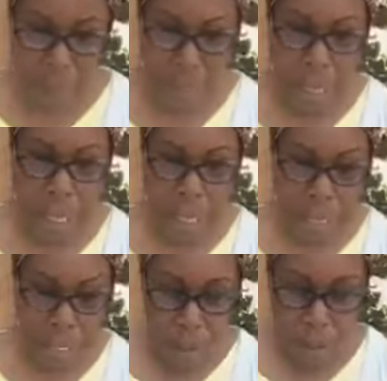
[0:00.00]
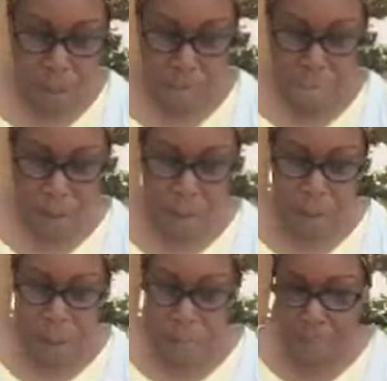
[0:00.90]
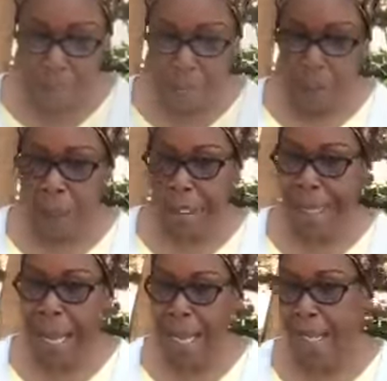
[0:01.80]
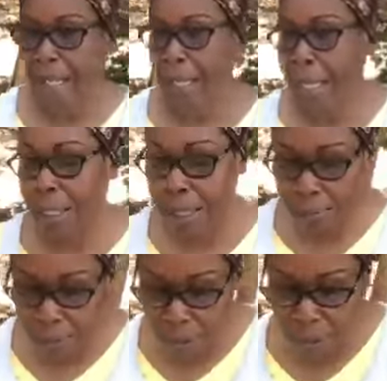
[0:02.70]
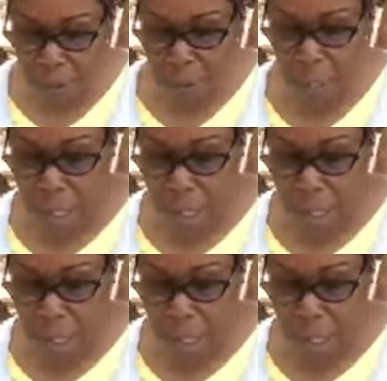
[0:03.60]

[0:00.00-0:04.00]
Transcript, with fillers: okay? So we have to be self-denial individual